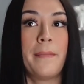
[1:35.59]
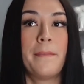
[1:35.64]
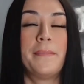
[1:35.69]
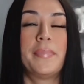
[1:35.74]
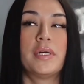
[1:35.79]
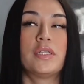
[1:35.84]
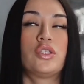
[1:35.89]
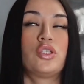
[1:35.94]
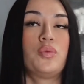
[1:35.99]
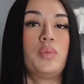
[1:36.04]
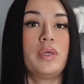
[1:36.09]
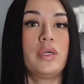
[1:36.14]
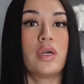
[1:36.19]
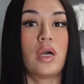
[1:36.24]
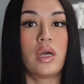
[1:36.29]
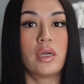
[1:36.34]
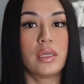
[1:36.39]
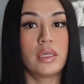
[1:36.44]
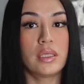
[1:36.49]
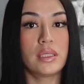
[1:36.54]
but to be
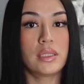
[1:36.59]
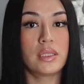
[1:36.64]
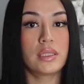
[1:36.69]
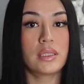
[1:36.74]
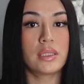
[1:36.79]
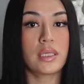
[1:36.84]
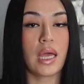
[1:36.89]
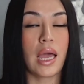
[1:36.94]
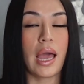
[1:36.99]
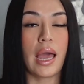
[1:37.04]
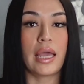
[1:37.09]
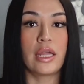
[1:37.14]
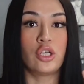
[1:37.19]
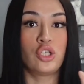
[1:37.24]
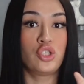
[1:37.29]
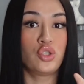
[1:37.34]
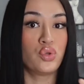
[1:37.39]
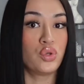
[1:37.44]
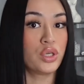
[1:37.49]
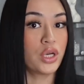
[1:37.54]
honest, I
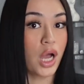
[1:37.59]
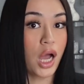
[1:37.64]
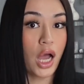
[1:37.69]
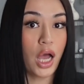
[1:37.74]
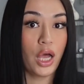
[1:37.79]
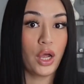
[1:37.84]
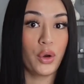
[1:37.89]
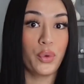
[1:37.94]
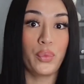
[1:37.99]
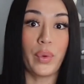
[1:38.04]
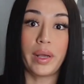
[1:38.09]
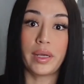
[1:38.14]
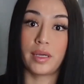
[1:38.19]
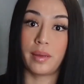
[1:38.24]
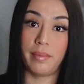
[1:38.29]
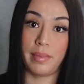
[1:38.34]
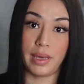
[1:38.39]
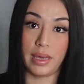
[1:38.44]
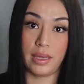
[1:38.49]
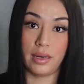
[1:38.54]
do not
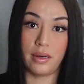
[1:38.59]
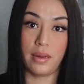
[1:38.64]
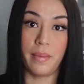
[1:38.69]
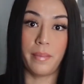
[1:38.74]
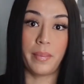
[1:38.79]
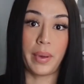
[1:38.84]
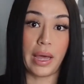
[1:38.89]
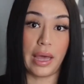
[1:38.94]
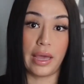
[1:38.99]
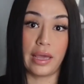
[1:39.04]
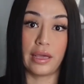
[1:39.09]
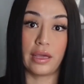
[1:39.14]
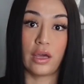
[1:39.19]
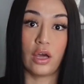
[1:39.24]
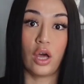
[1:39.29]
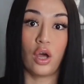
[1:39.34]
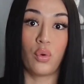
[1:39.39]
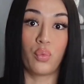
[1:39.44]
recommend buying